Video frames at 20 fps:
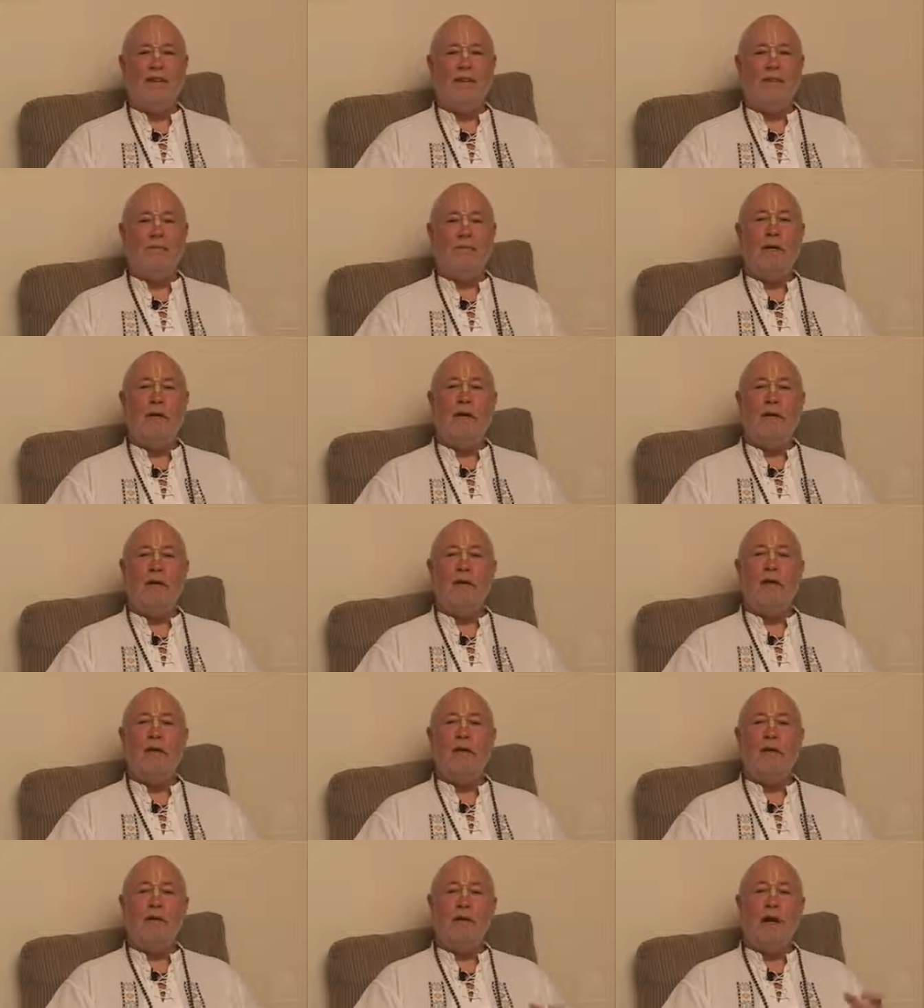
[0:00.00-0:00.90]
Uh, but he
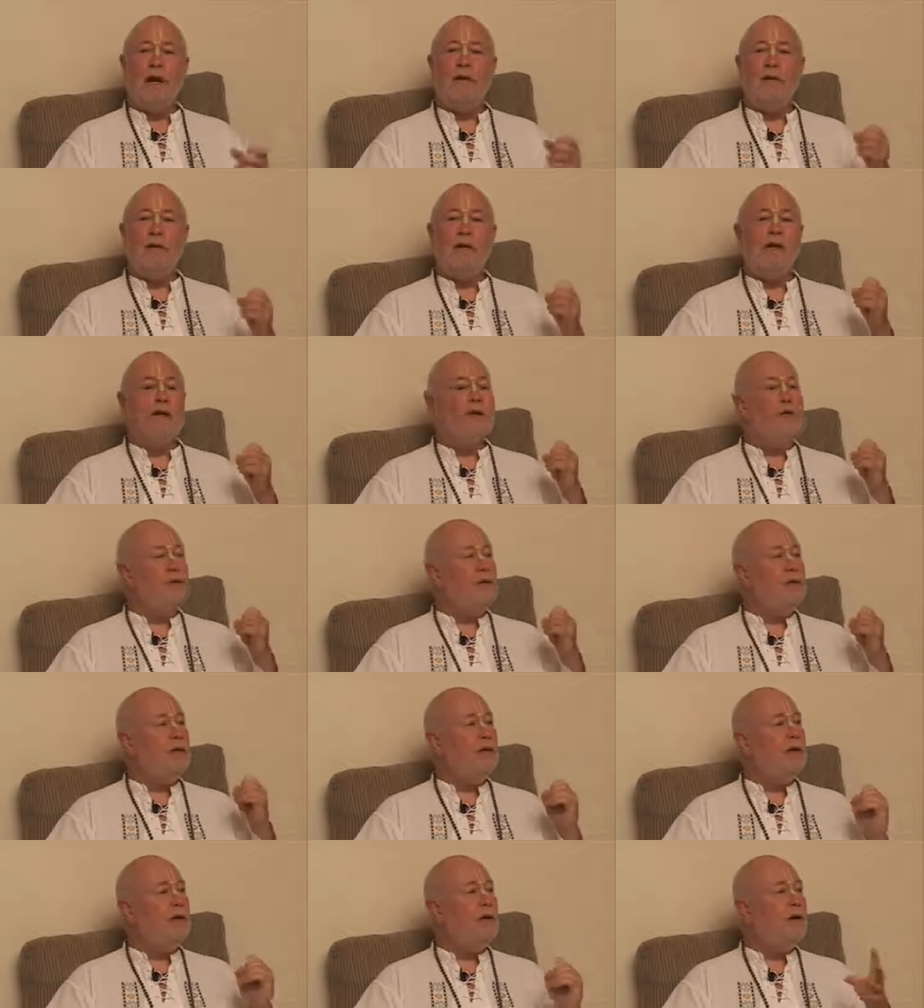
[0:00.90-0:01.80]
can, yet he can
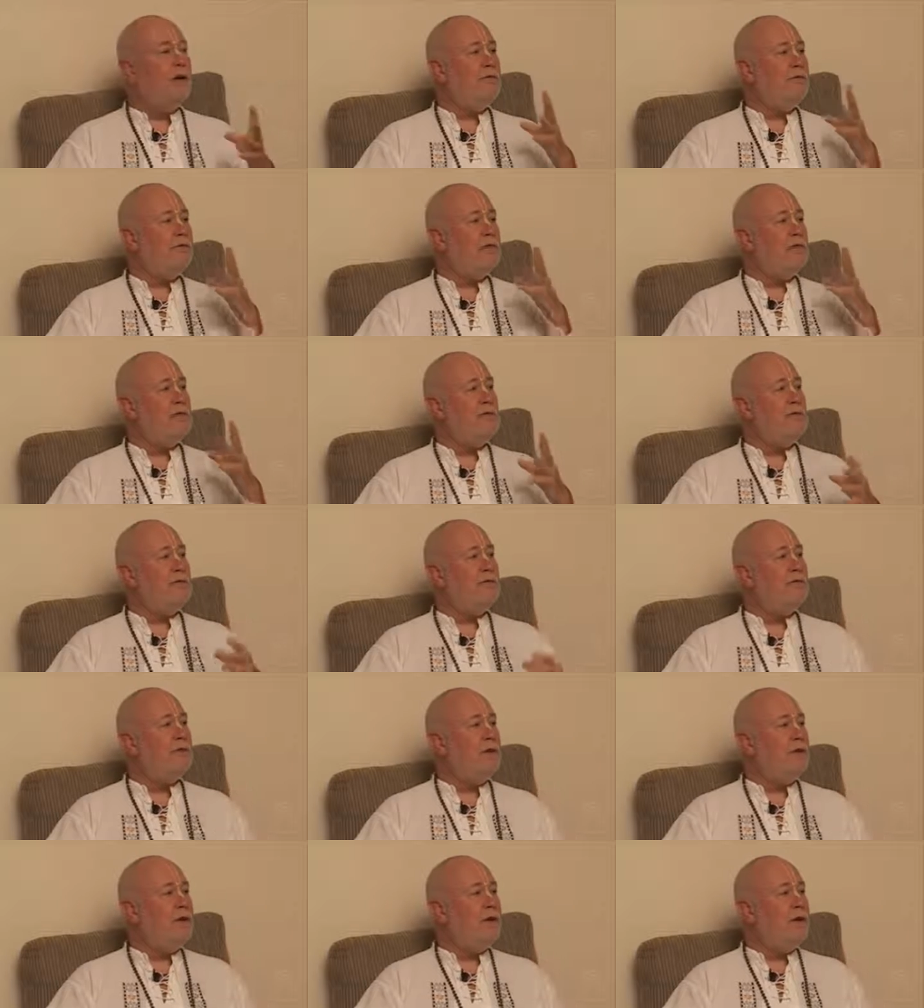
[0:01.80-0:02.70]
reel off
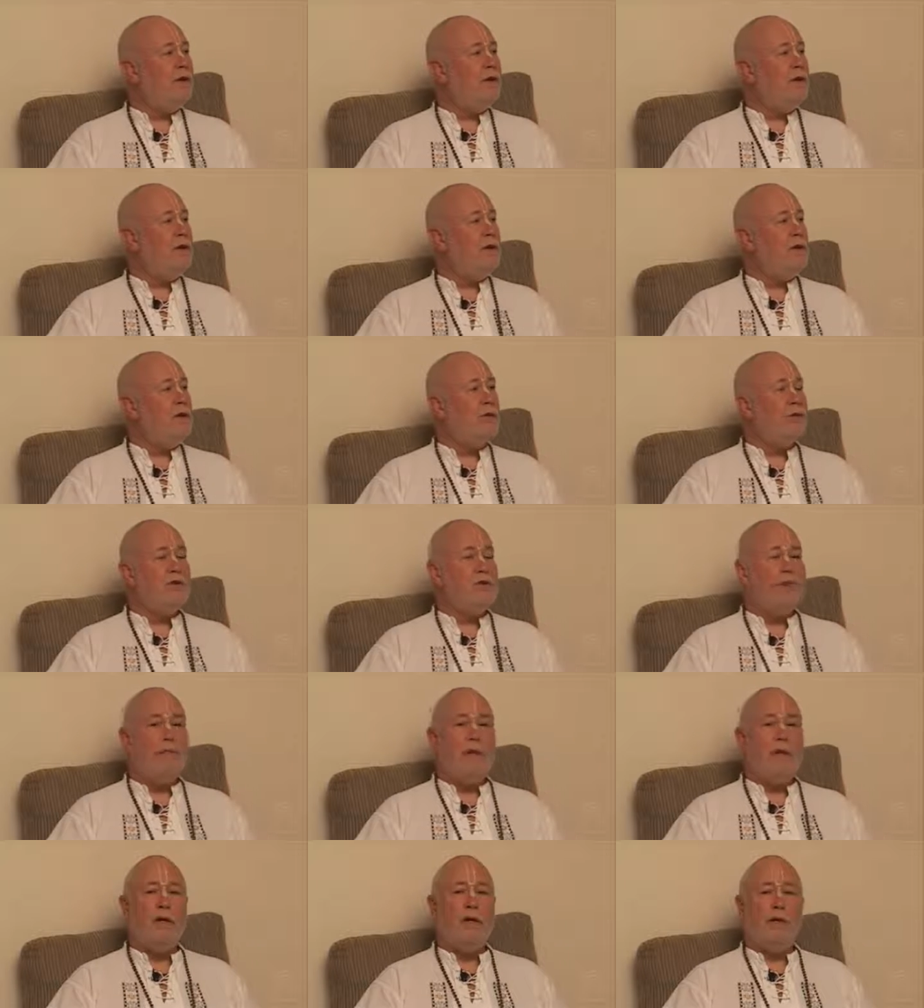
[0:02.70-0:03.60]
this whole
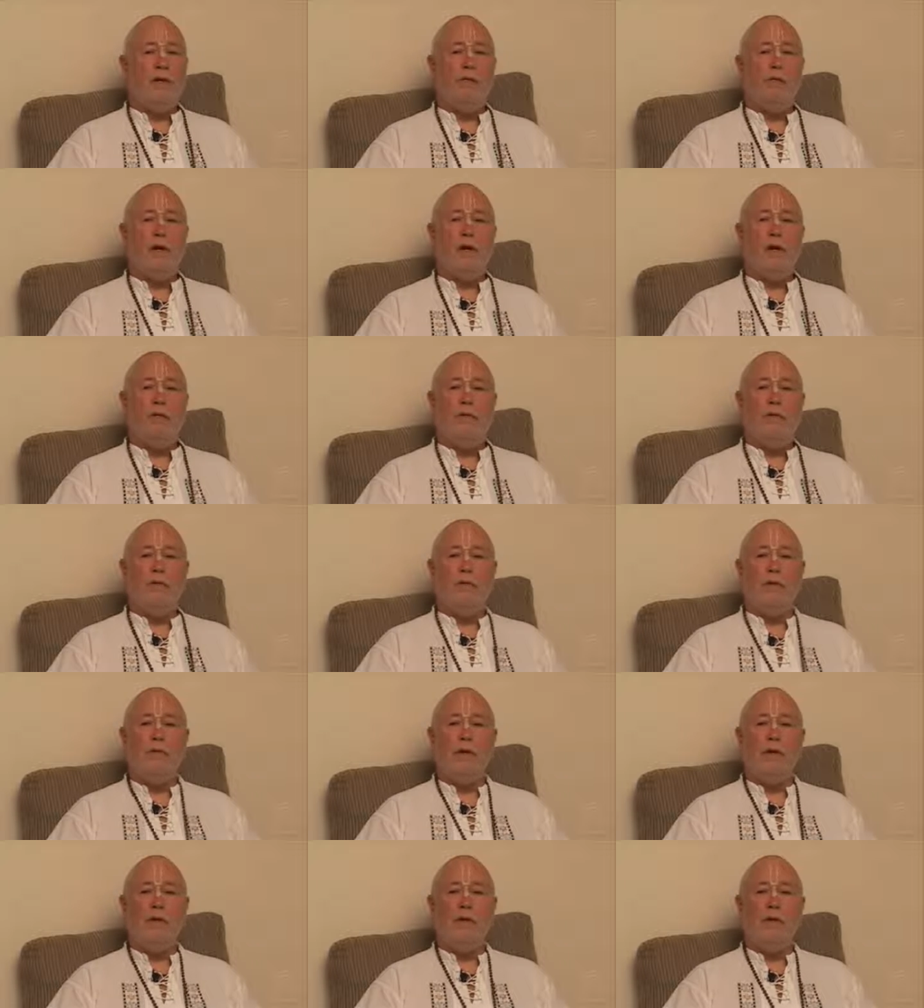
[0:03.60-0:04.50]
spiel about
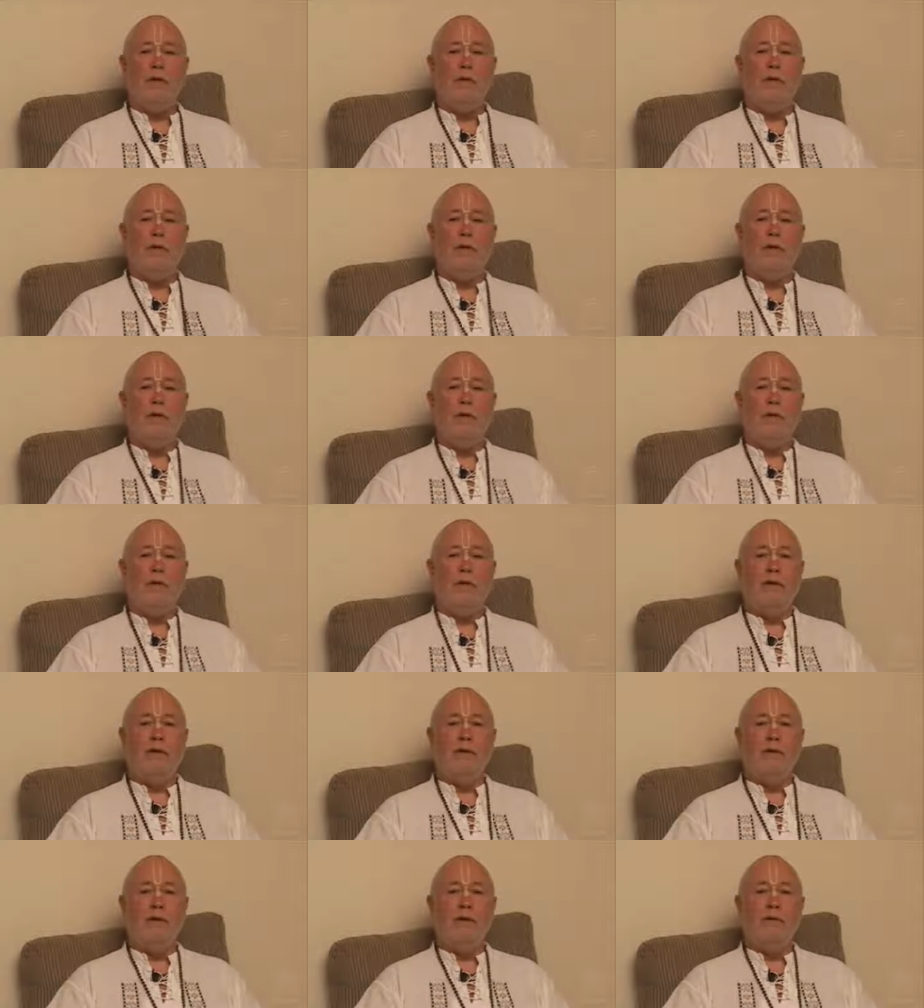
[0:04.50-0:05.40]
what
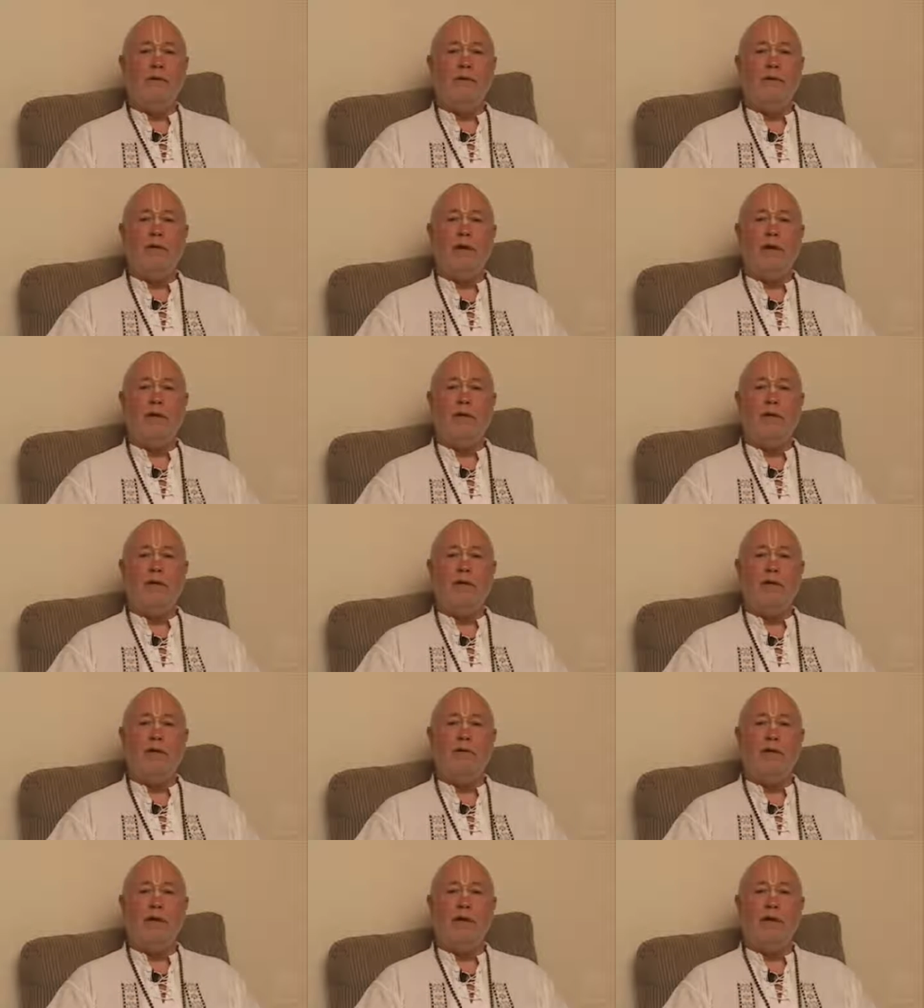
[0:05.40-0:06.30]
the esoteric
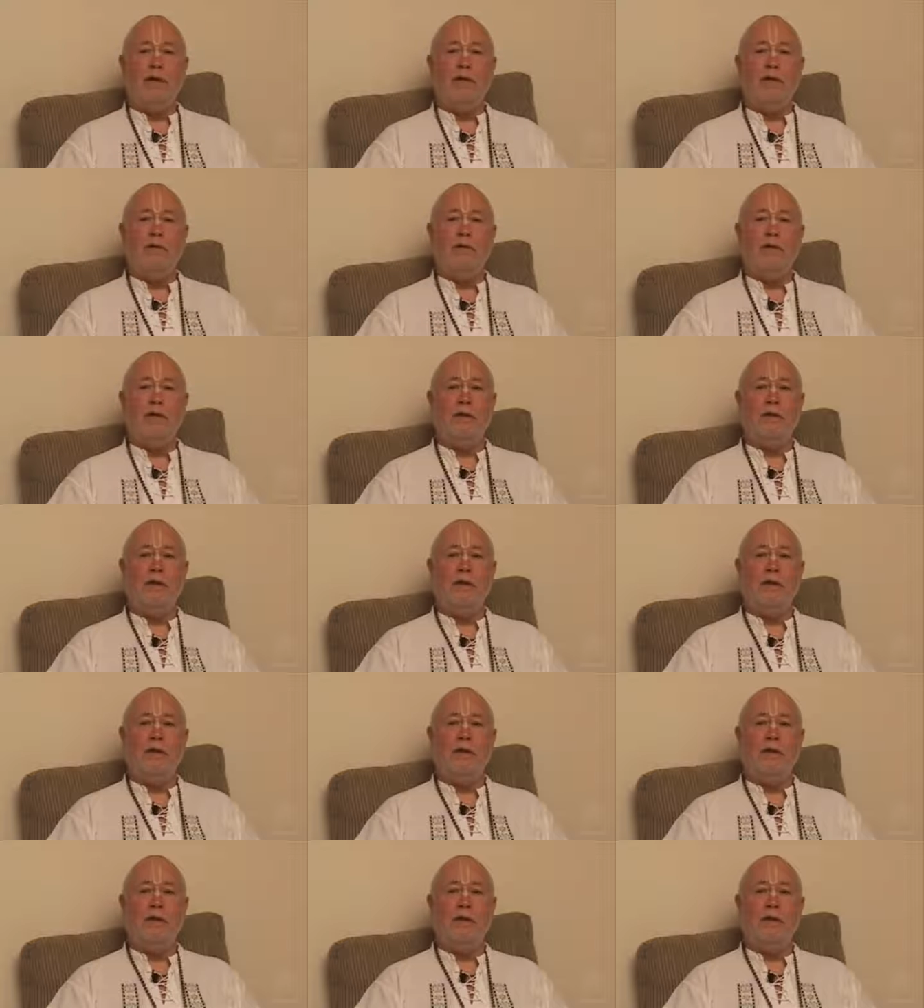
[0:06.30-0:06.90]
teaching is.